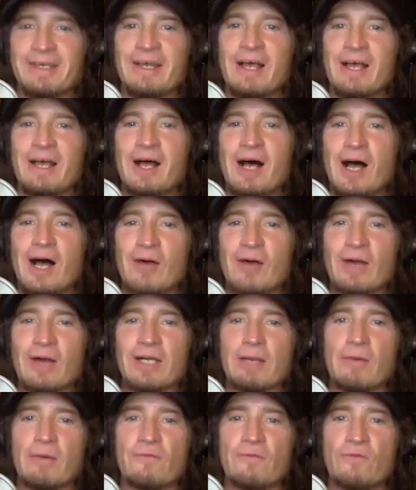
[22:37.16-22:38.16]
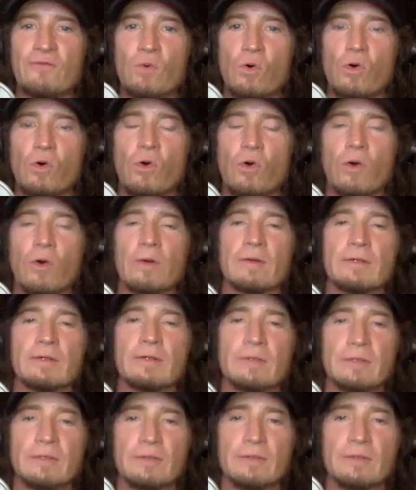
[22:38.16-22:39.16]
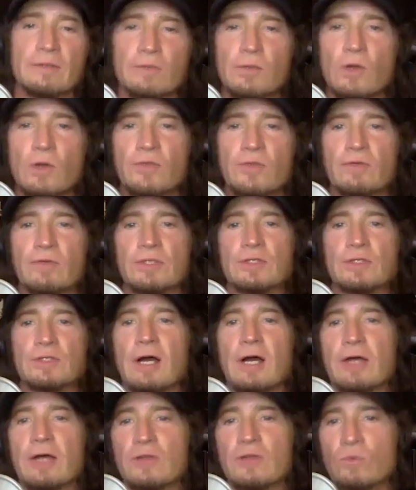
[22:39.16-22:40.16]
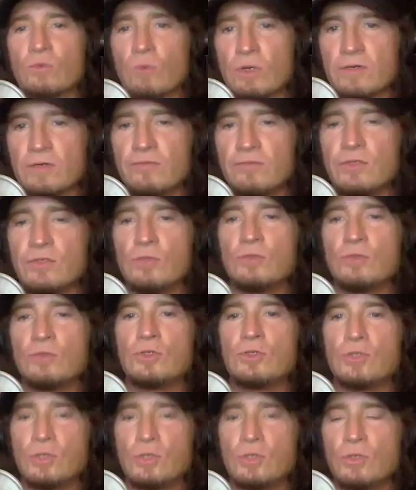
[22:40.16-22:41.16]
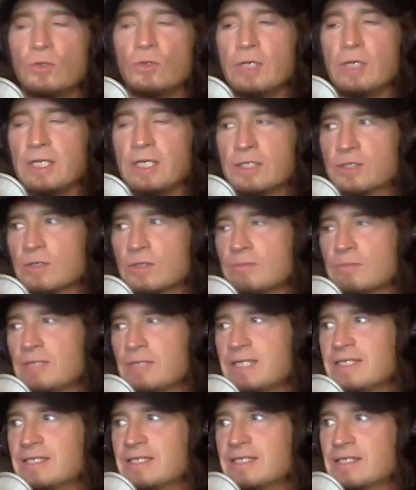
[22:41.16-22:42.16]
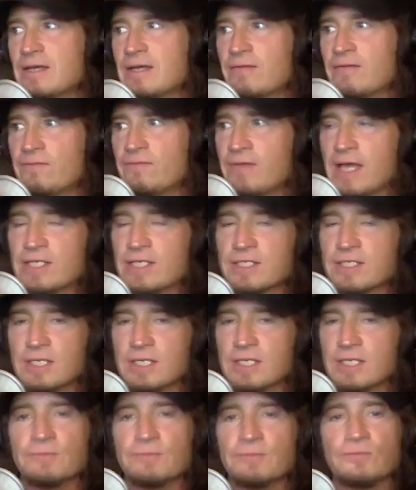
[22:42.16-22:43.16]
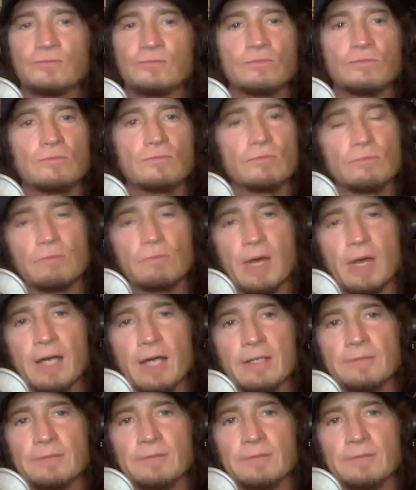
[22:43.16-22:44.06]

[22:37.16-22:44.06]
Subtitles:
All right, number 4, for both of us, to either one of you do intermittent fasting. Mac?